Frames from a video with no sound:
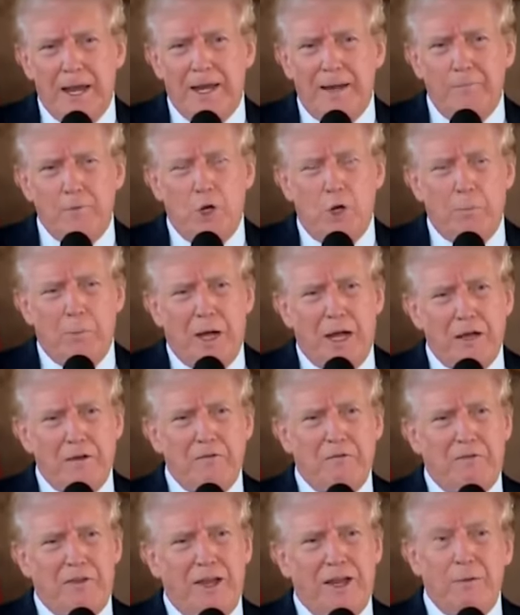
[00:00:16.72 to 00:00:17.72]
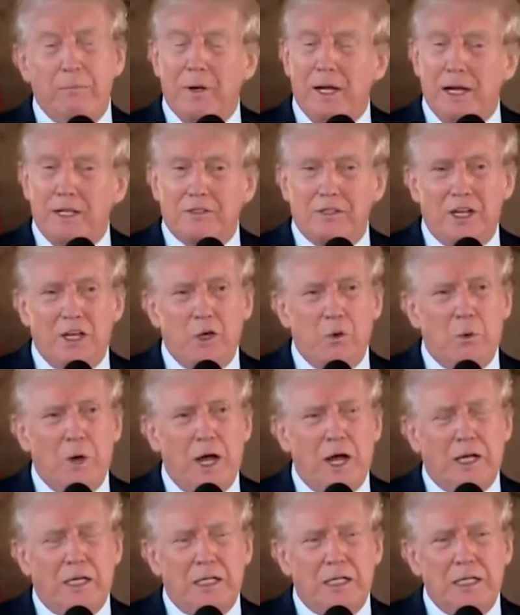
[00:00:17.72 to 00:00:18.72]
and I'm no Biden fan, but I'll tell you
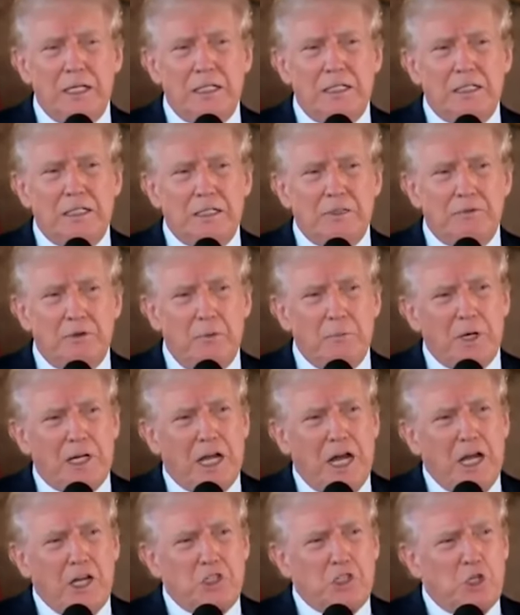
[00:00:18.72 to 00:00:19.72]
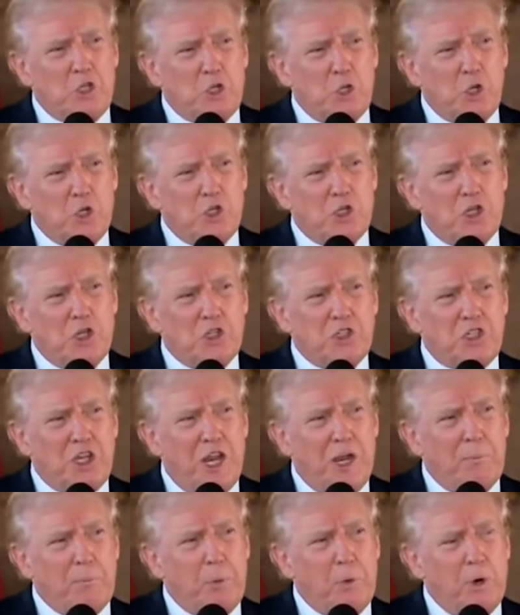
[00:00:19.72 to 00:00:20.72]
what, from a constitutional
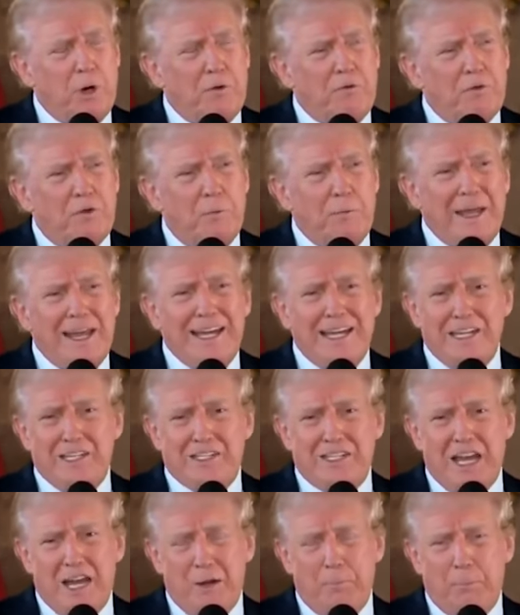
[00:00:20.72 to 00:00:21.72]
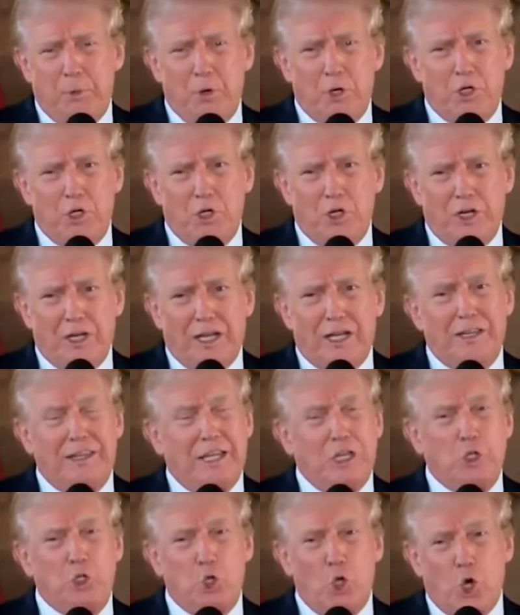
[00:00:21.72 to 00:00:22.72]
standpoint, from any standpoint you look
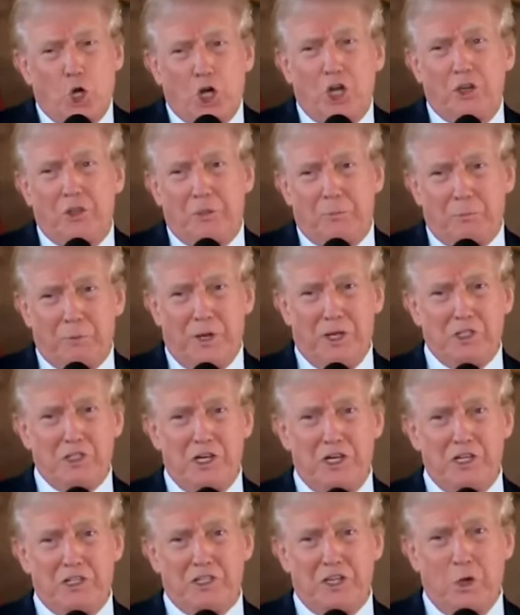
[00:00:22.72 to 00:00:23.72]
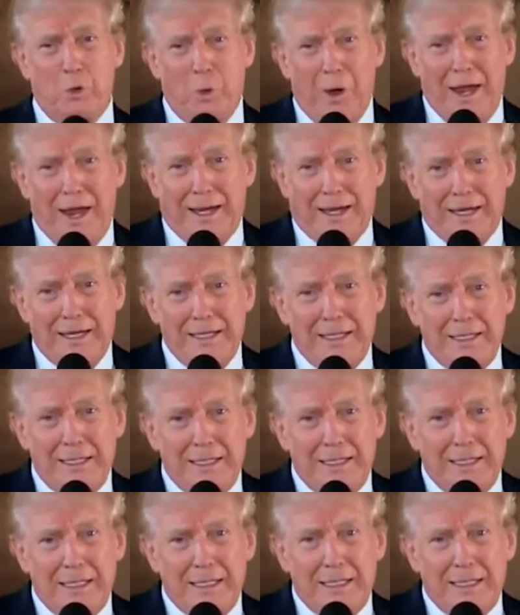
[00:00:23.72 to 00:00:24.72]
at, they took the presidency away.
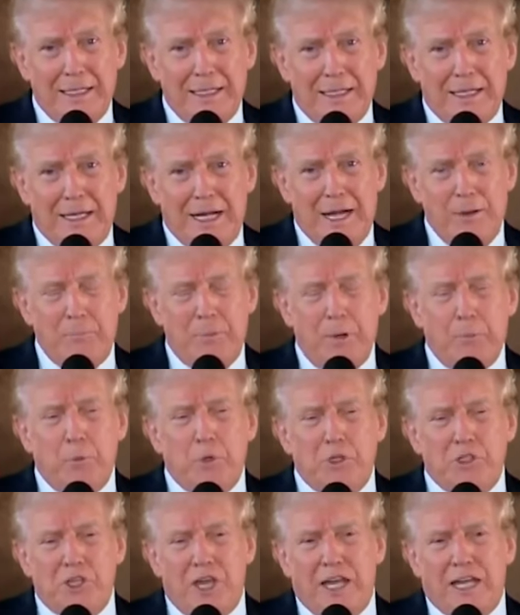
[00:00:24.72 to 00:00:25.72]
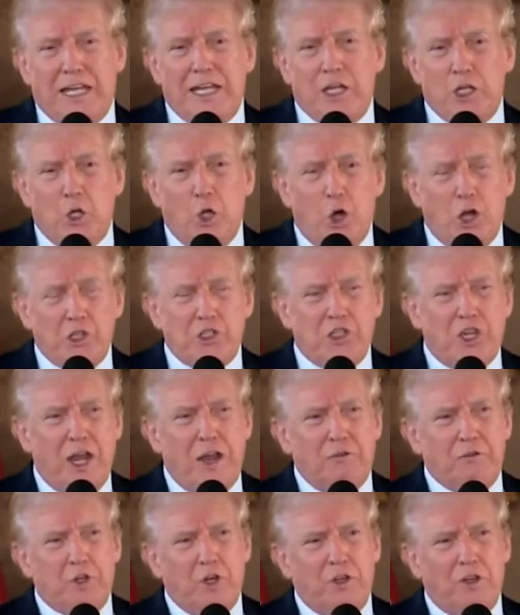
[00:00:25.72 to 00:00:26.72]
And people were saying he
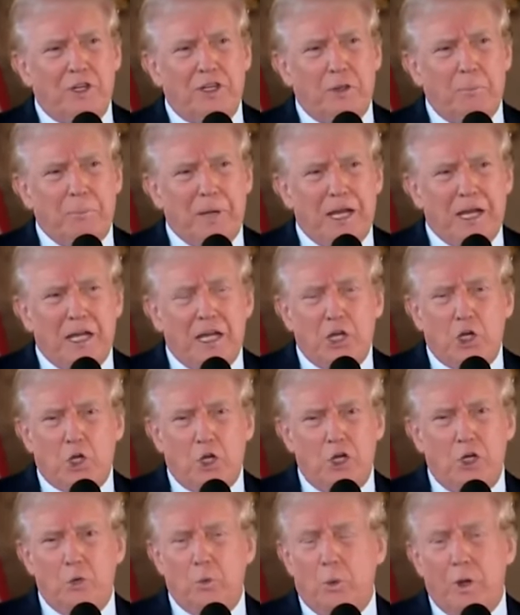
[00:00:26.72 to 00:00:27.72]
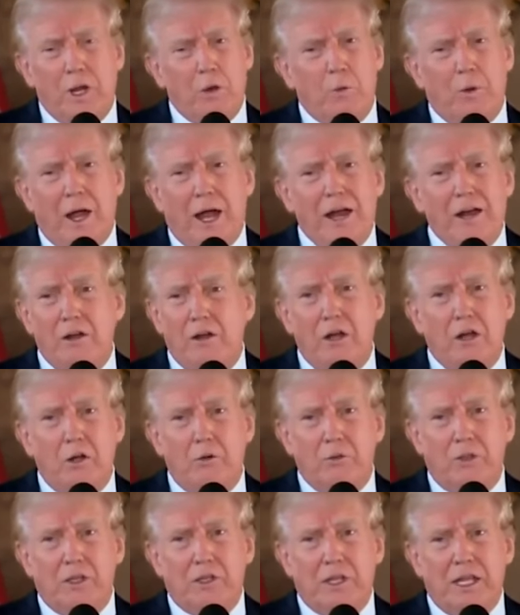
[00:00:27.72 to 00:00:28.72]
lost after the debate, he couldn't win. Well, I don't
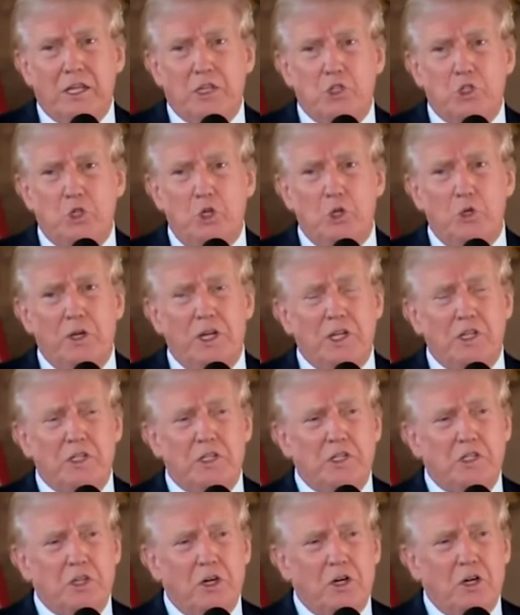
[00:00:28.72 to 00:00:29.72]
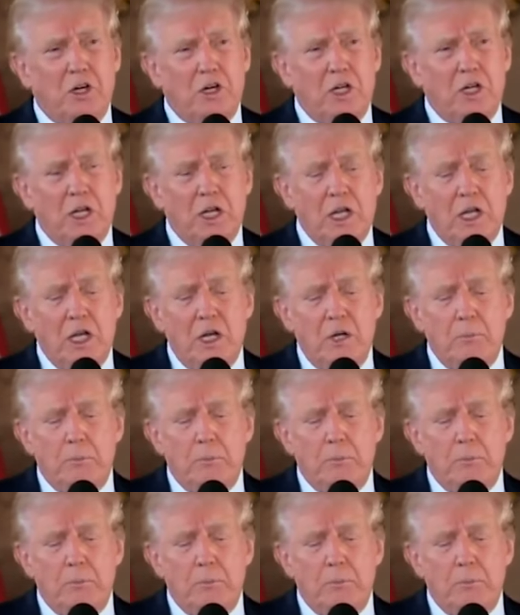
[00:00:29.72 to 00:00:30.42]
know that that's true necessarily,